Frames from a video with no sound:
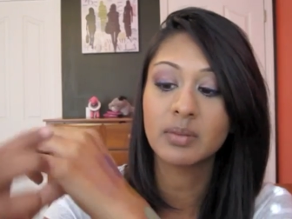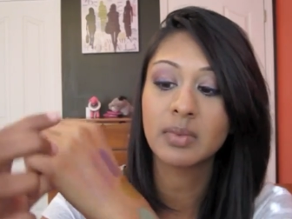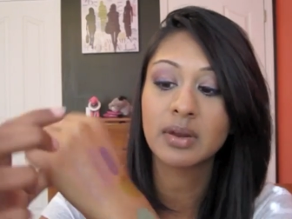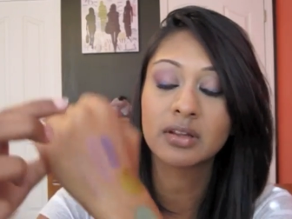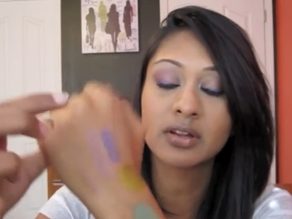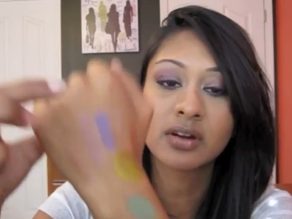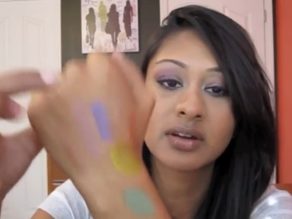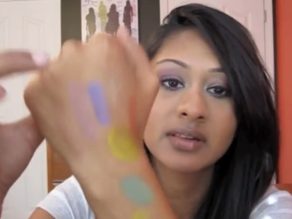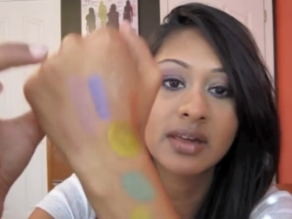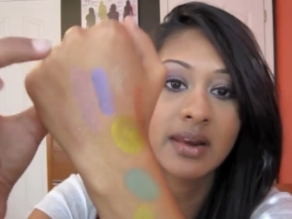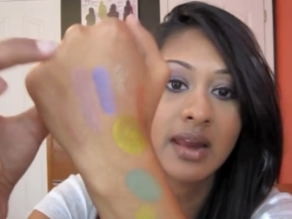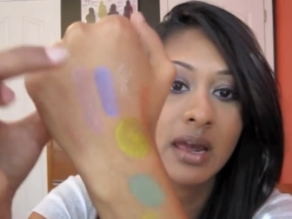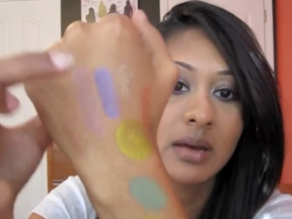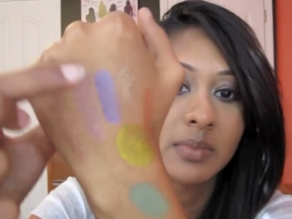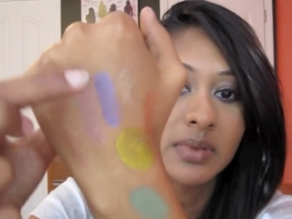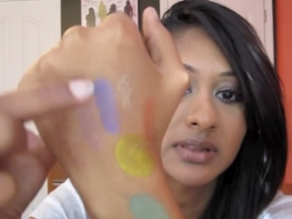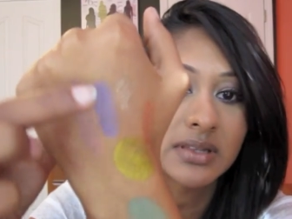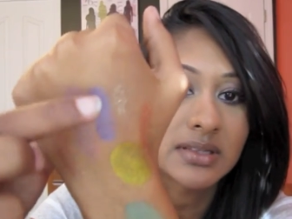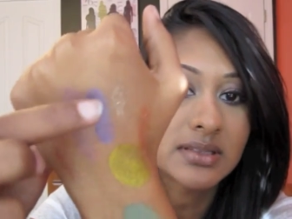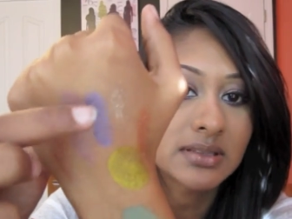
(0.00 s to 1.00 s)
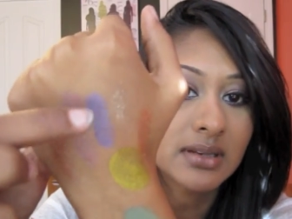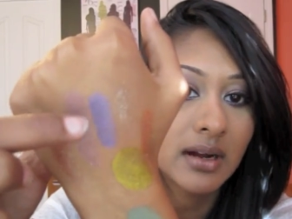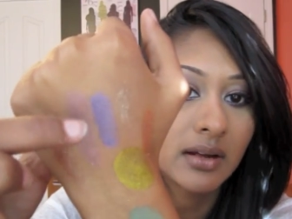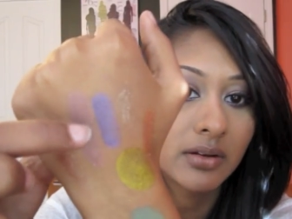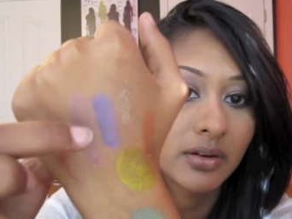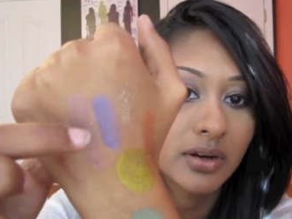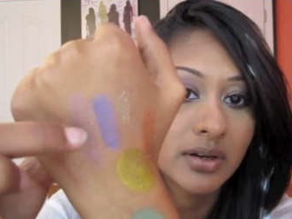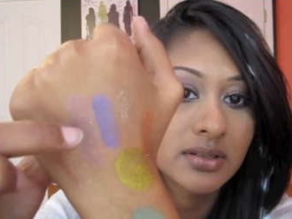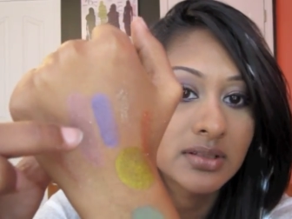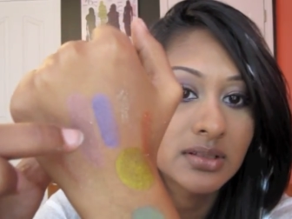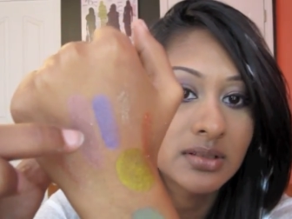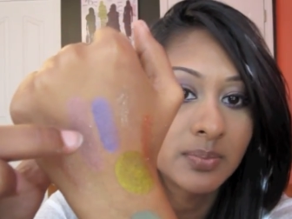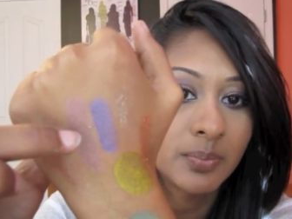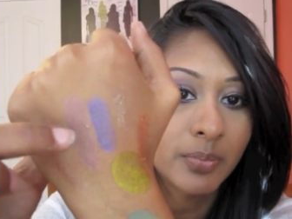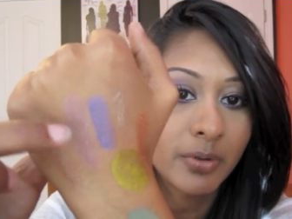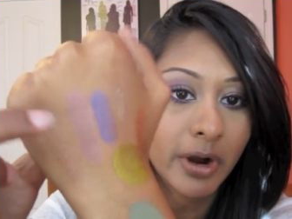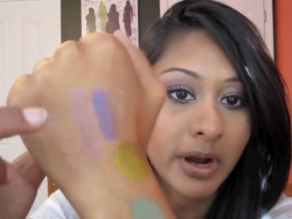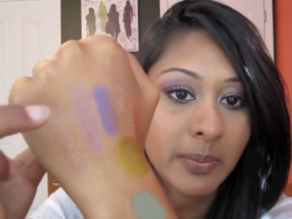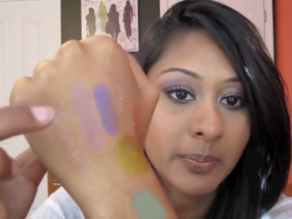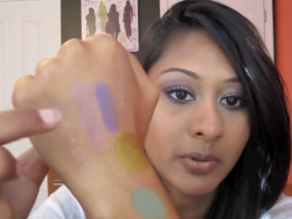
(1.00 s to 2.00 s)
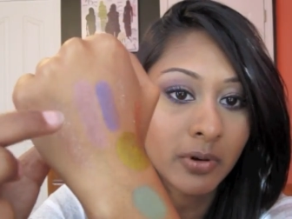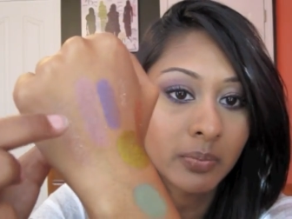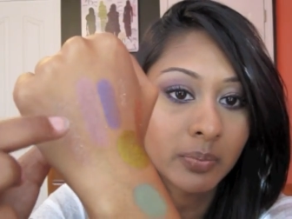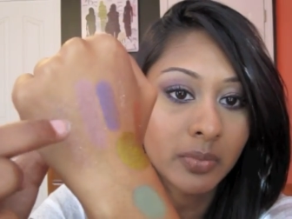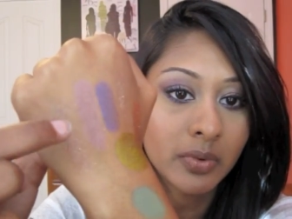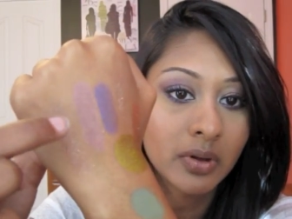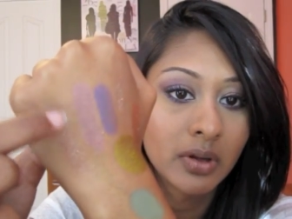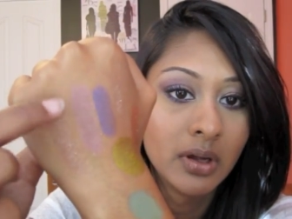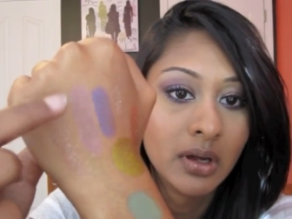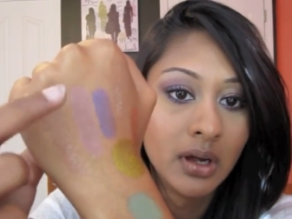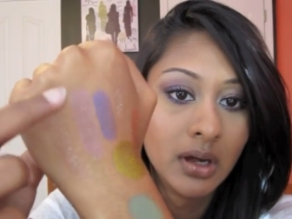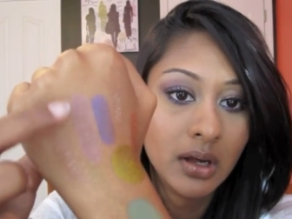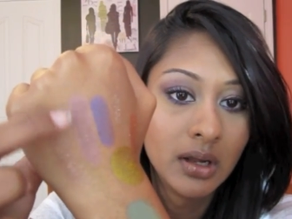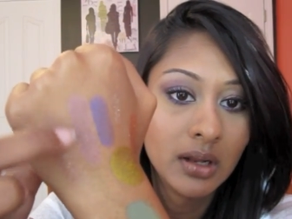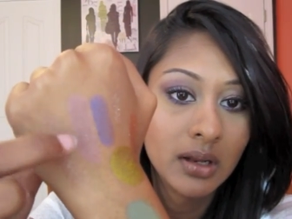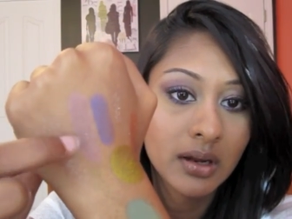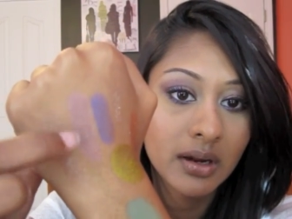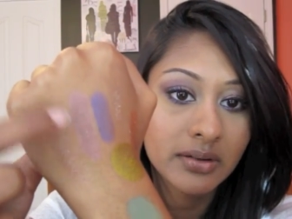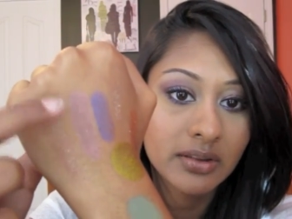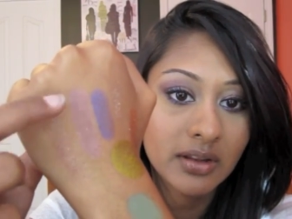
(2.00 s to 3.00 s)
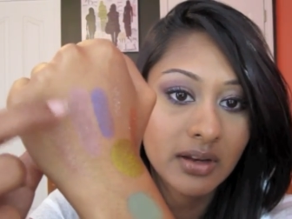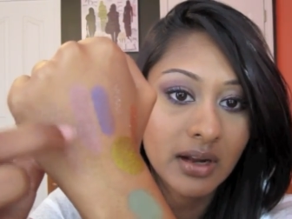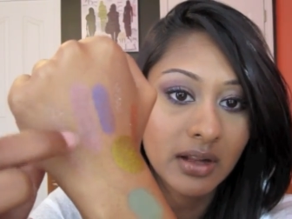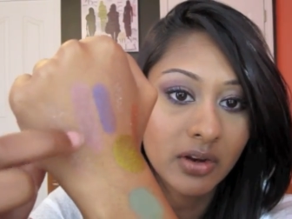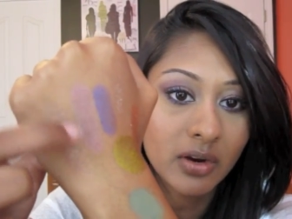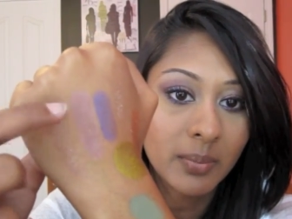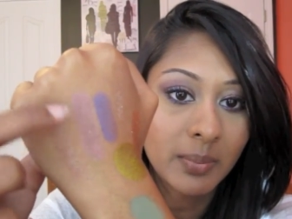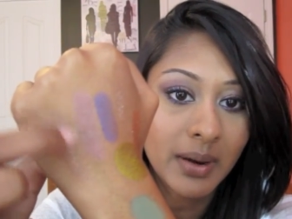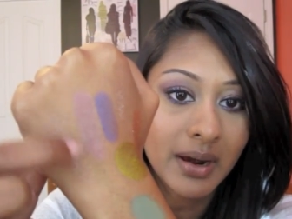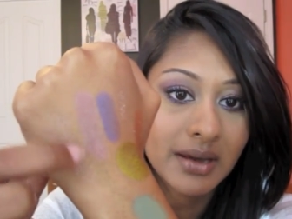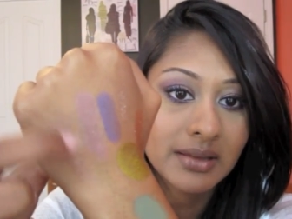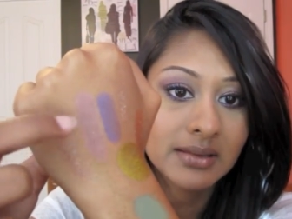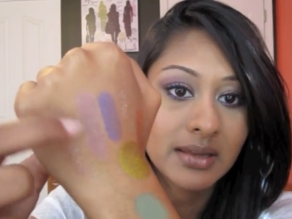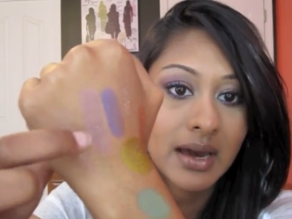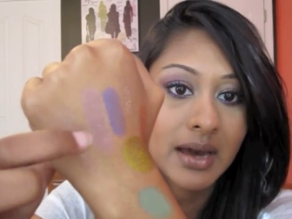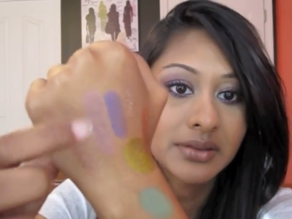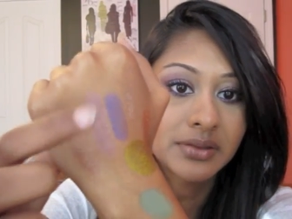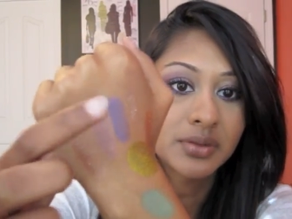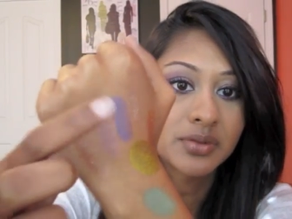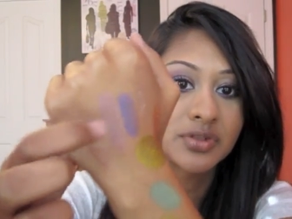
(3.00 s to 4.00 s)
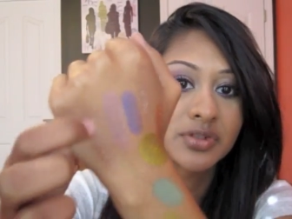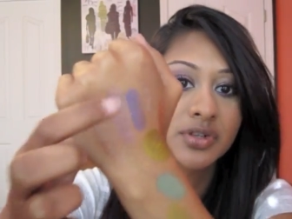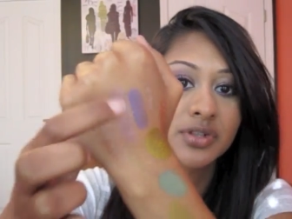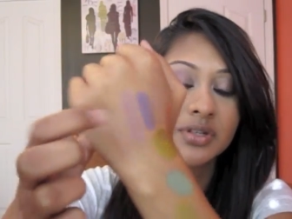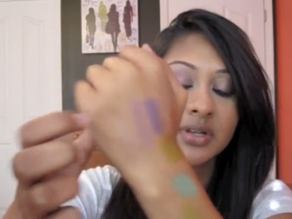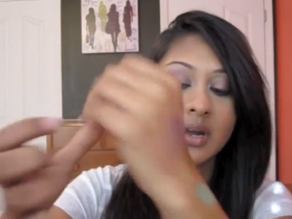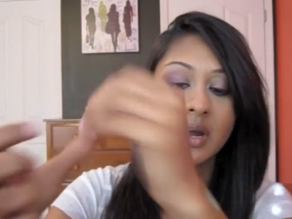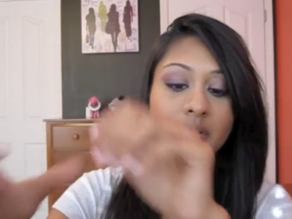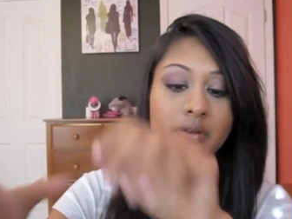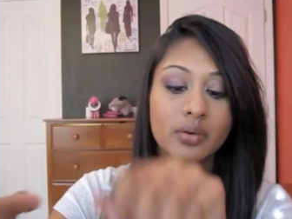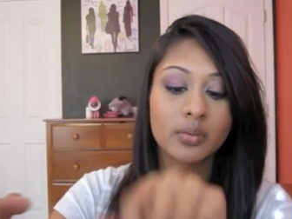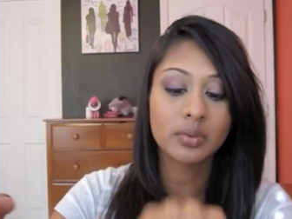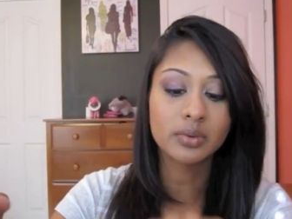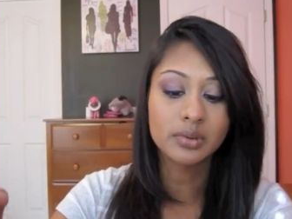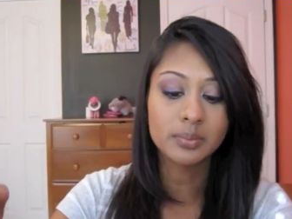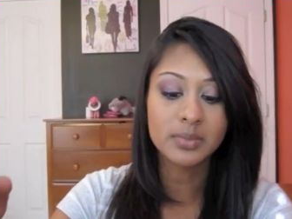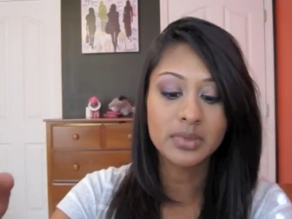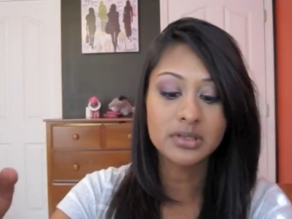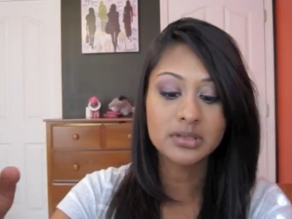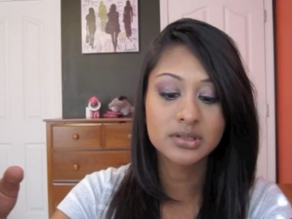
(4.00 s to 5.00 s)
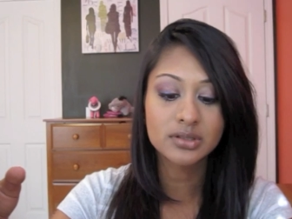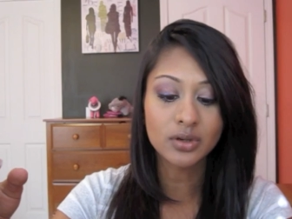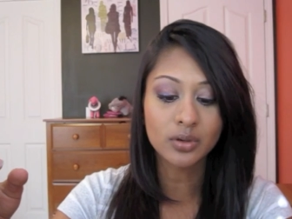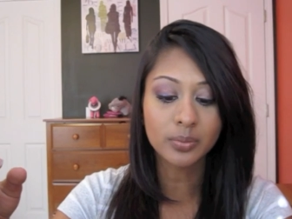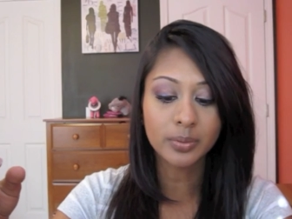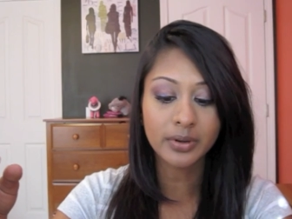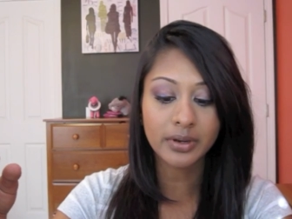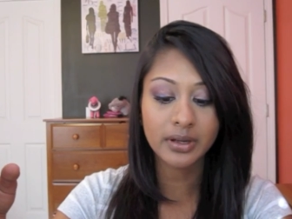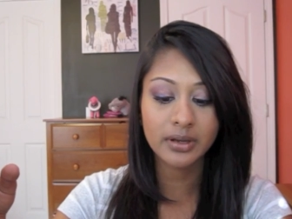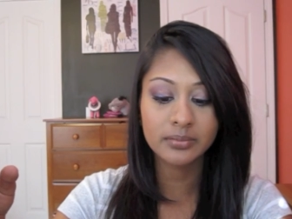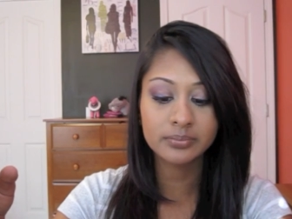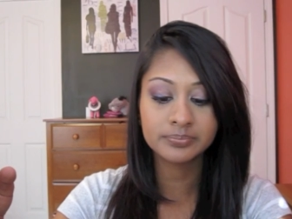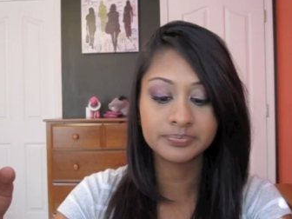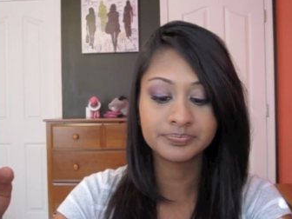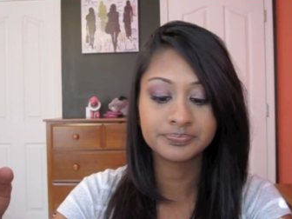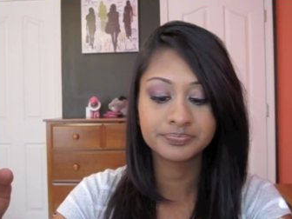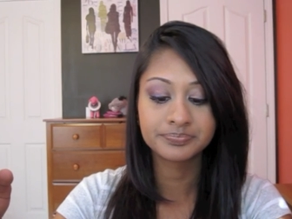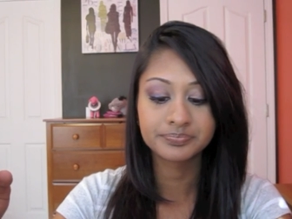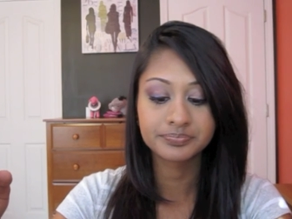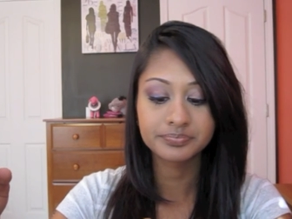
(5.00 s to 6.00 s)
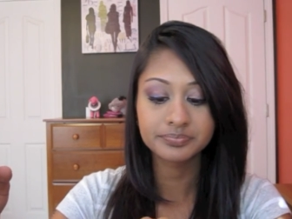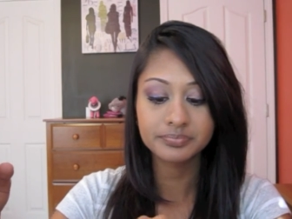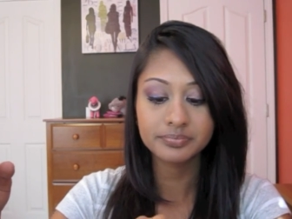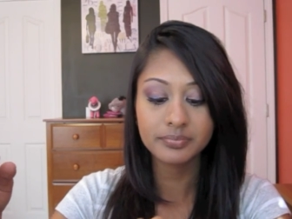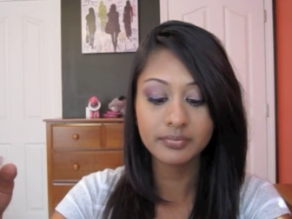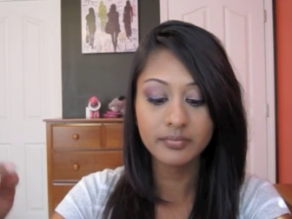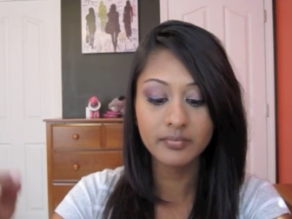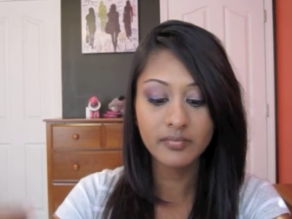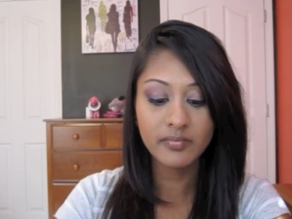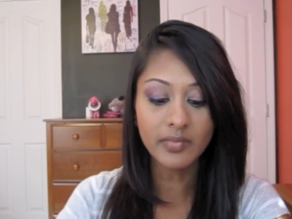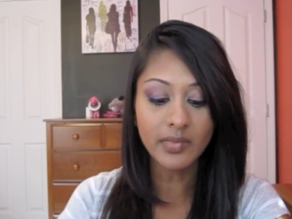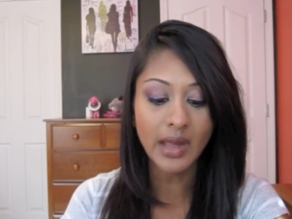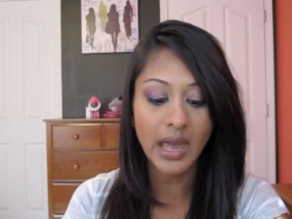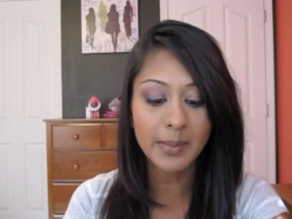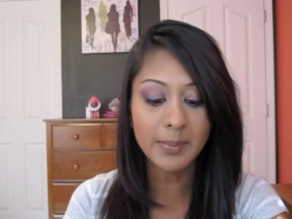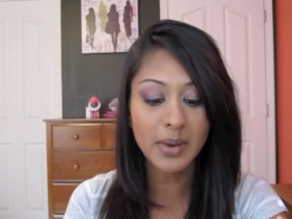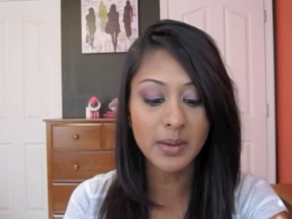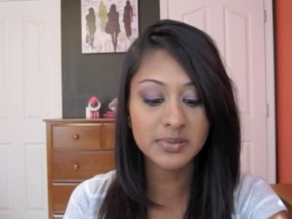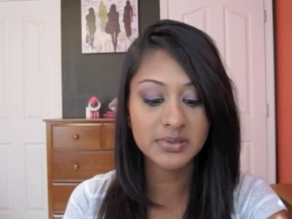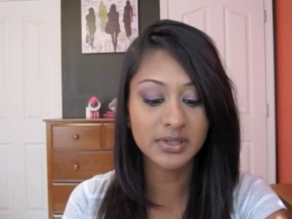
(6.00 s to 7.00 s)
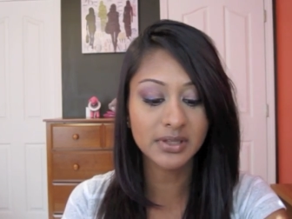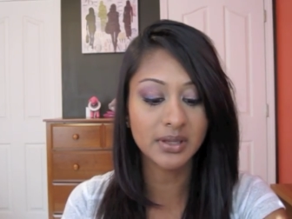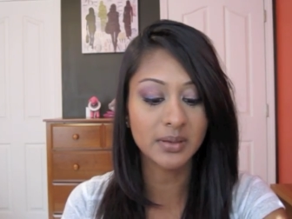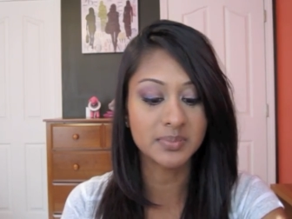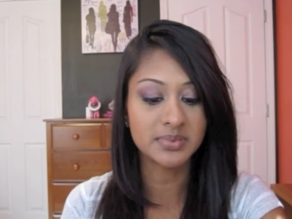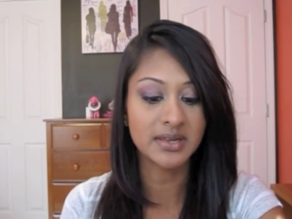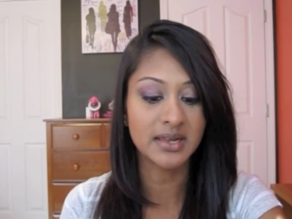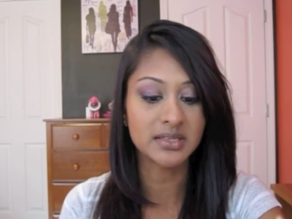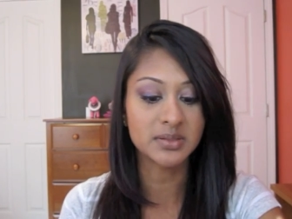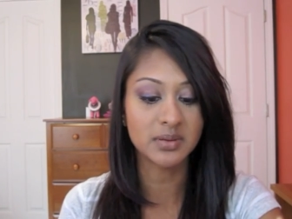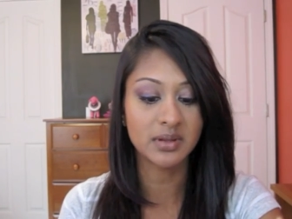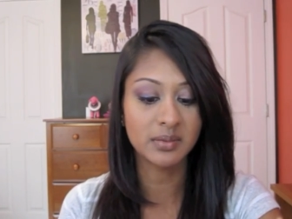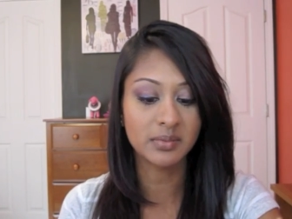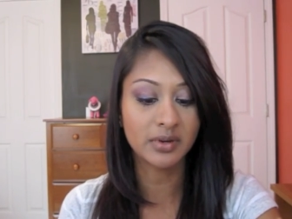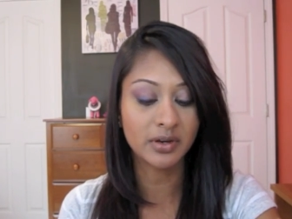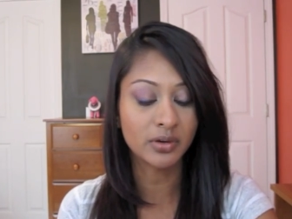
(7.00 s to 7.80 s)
Like, look at that amethyst color. It's bright purple. Look at the color by that. Those two together would be so pretty. I'm absolutely obsessed with them.